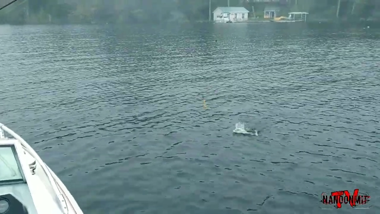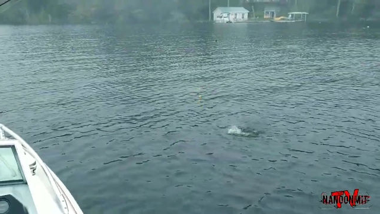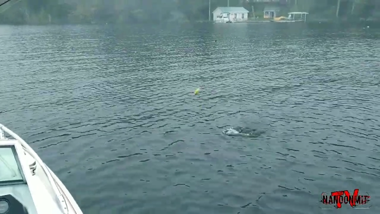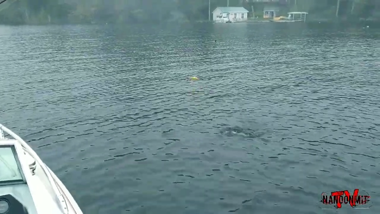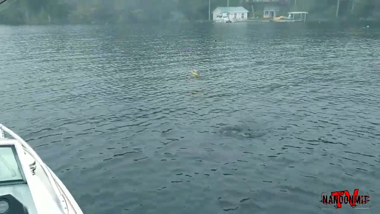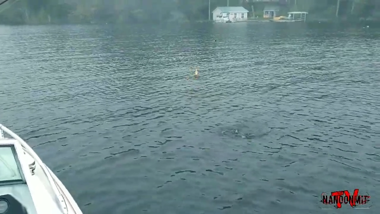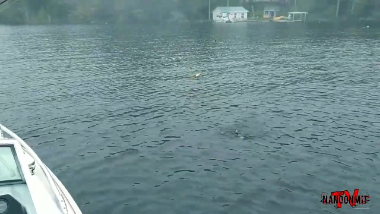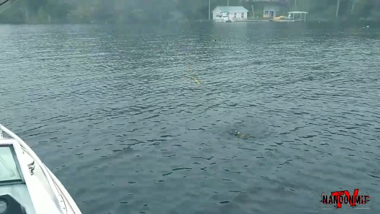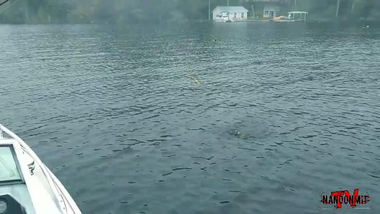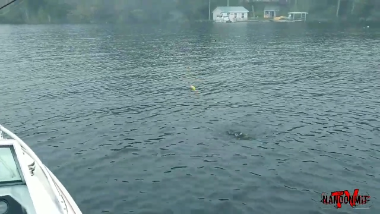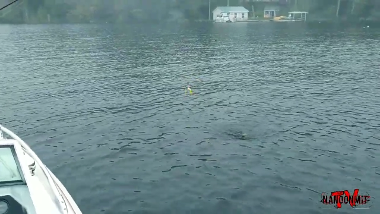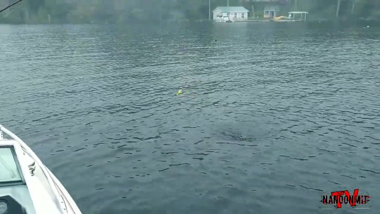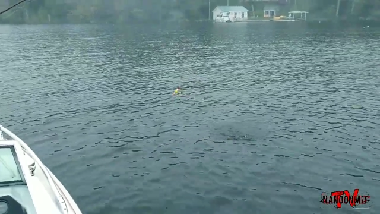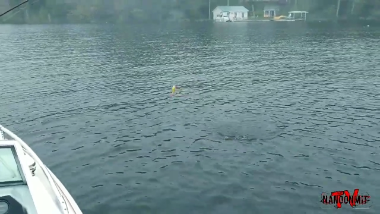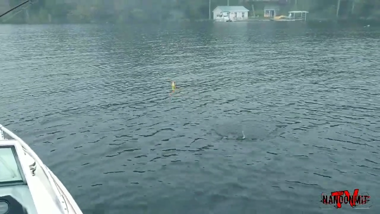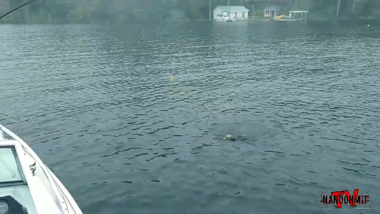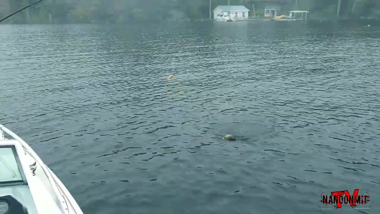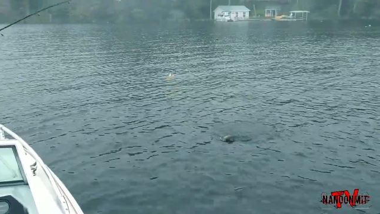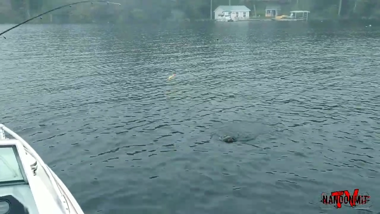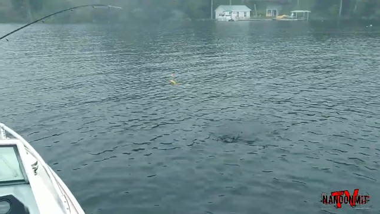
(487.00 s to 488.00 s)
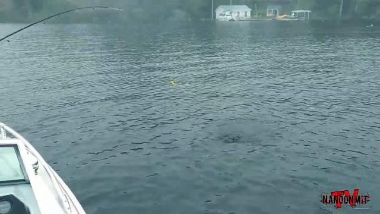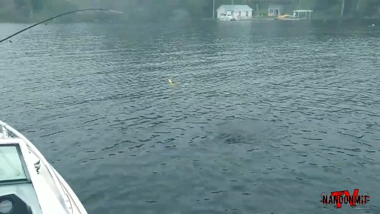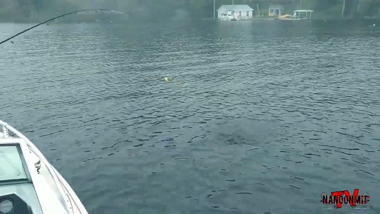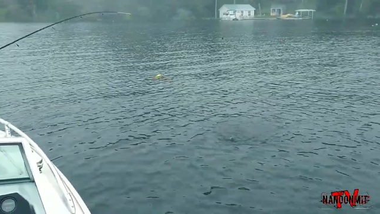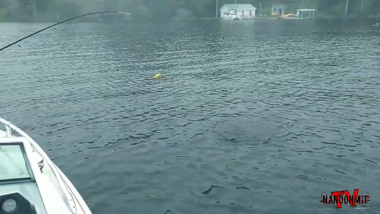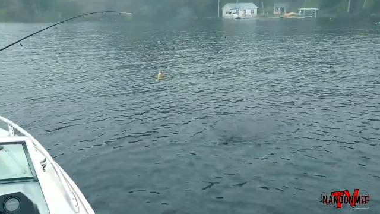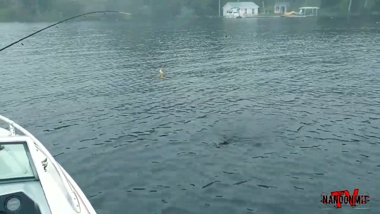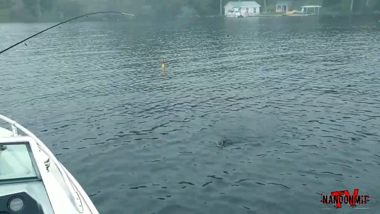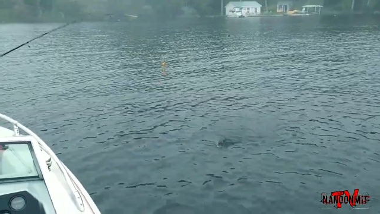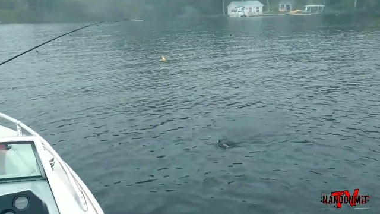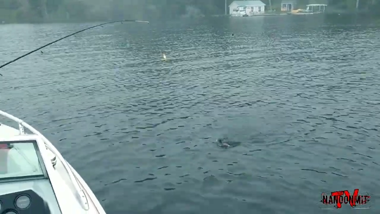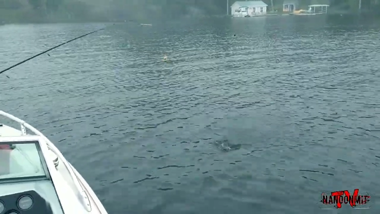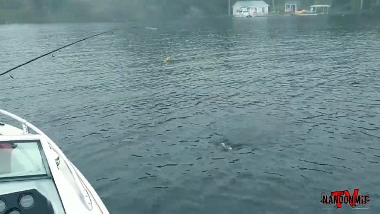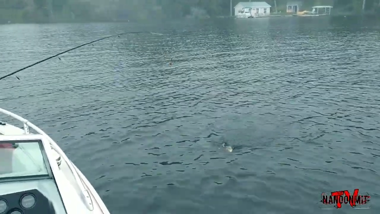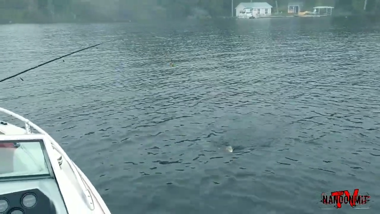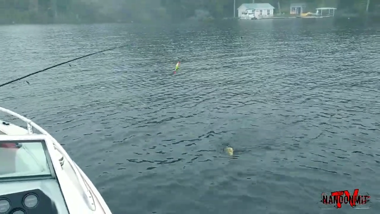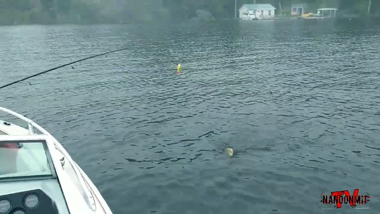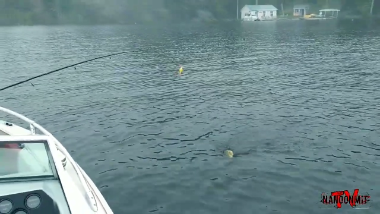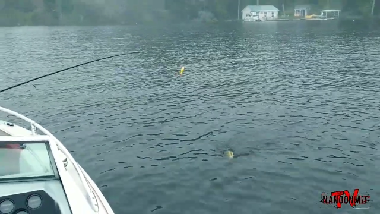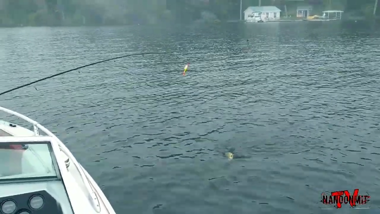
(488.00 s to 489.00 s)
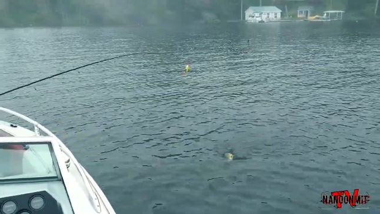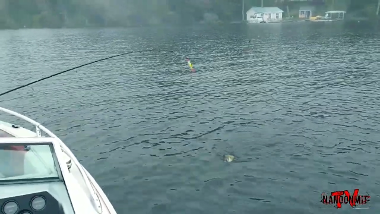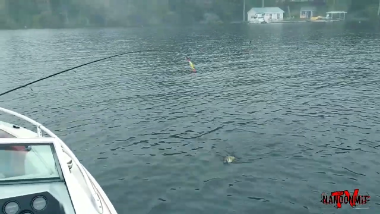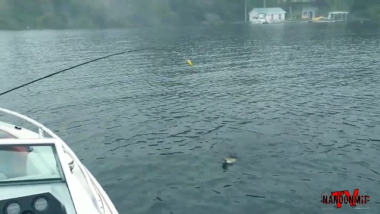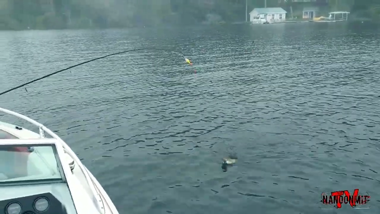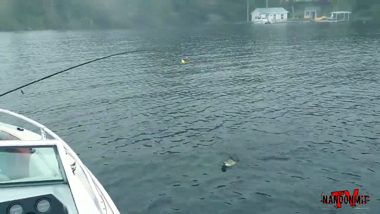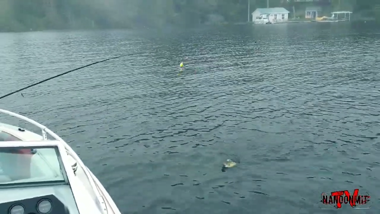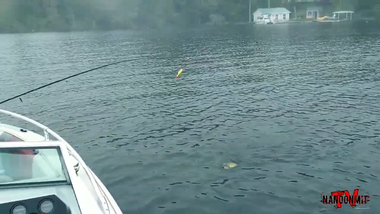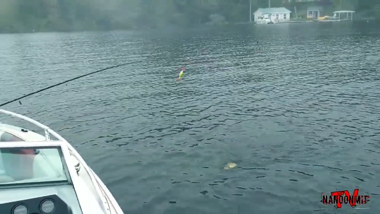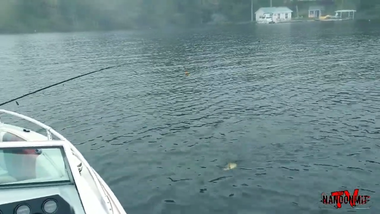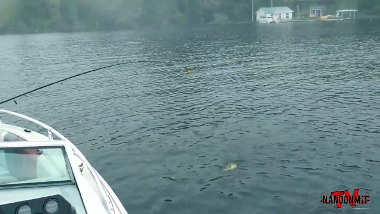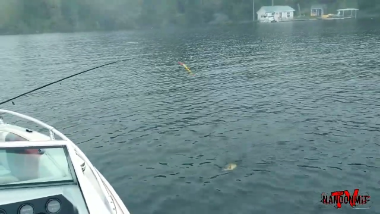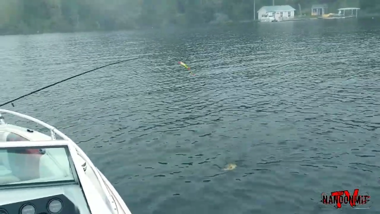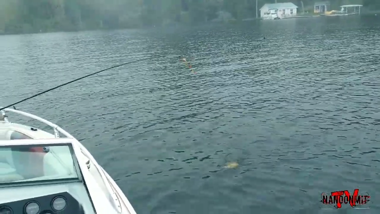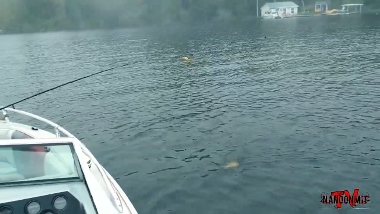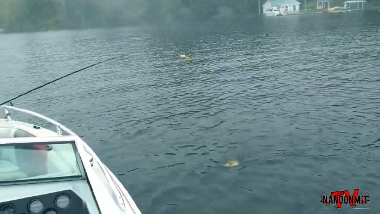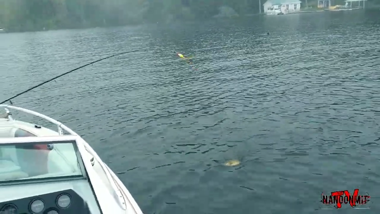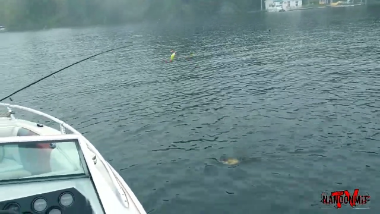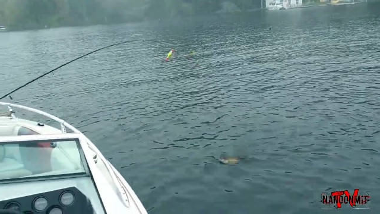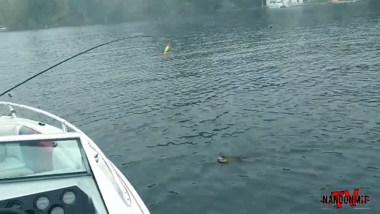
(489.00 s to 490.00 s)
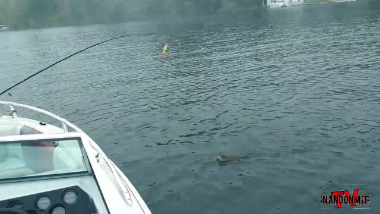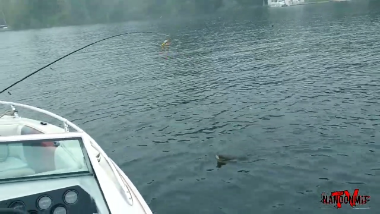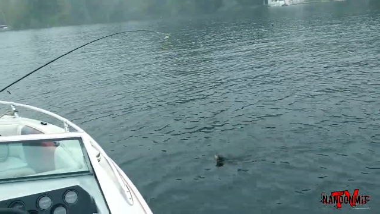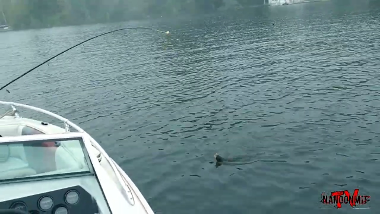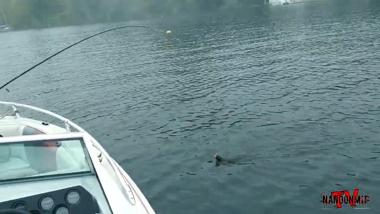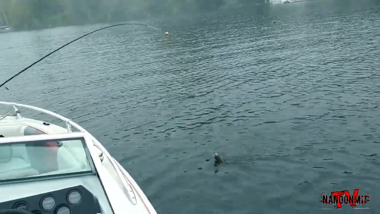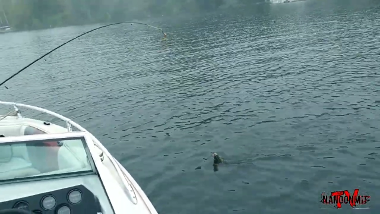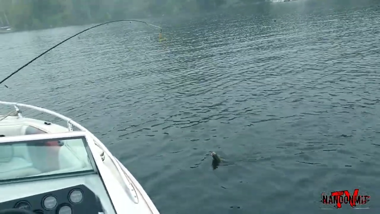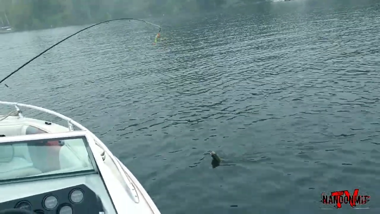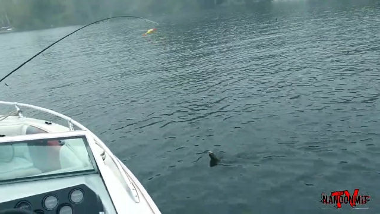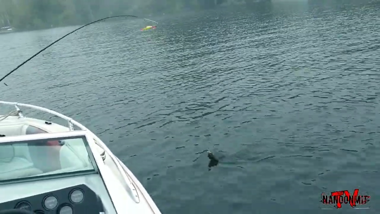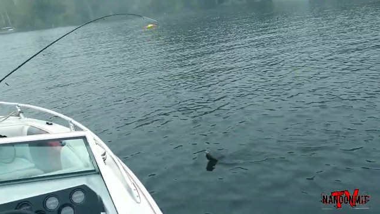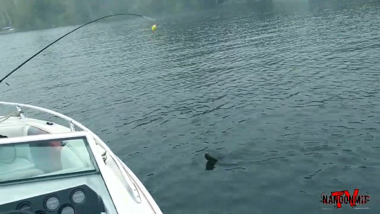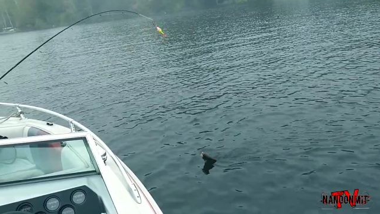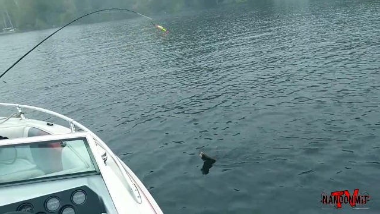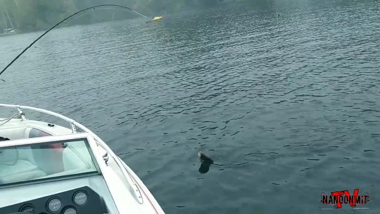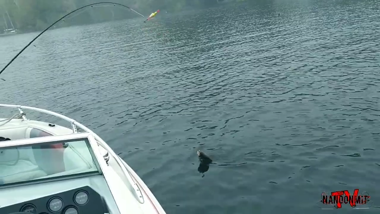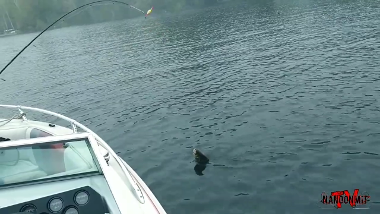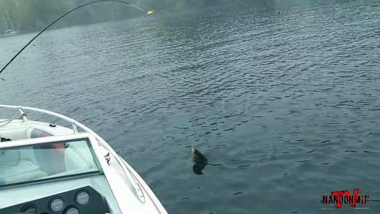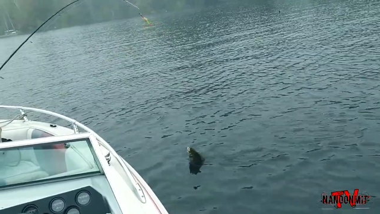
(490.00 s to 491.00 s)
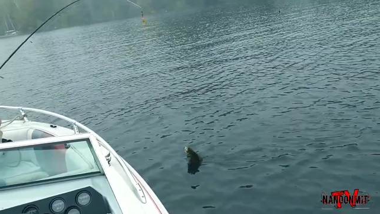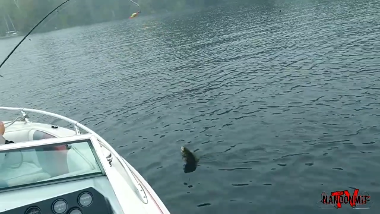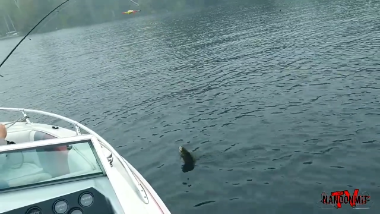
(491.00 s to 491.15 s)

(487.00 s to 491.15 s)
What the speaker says: (no speaker visible)